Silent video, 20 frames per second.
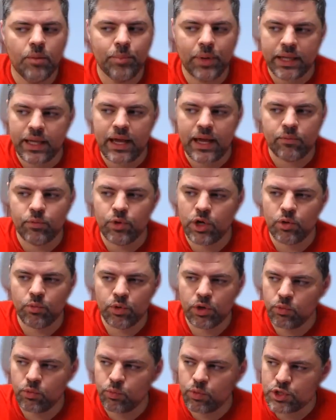But yeah,
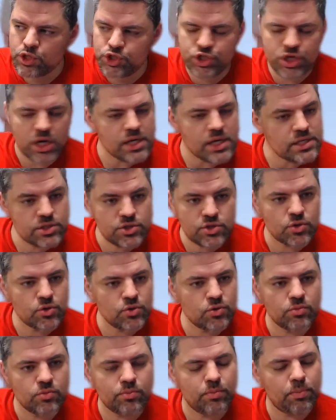we just
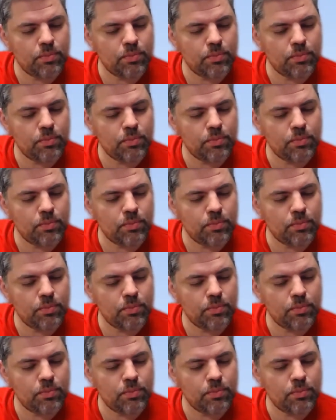do